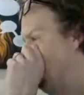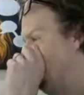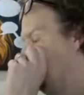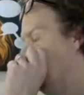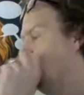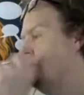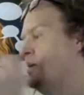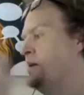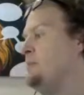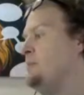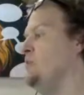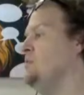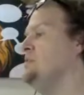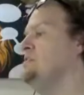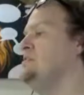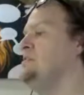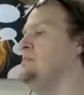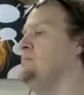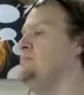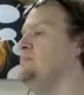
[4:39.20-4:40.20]
Okay, but
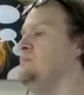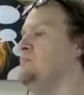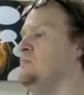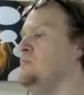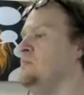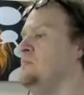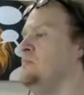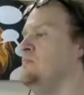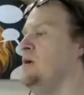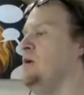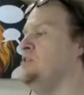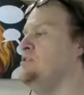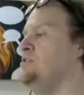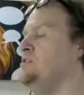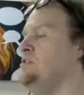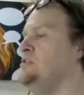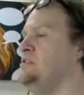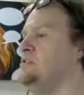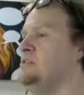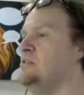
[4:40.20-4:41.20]
what's the
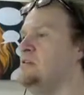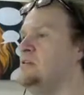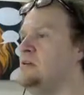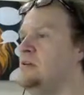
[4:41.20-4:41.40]
Martians?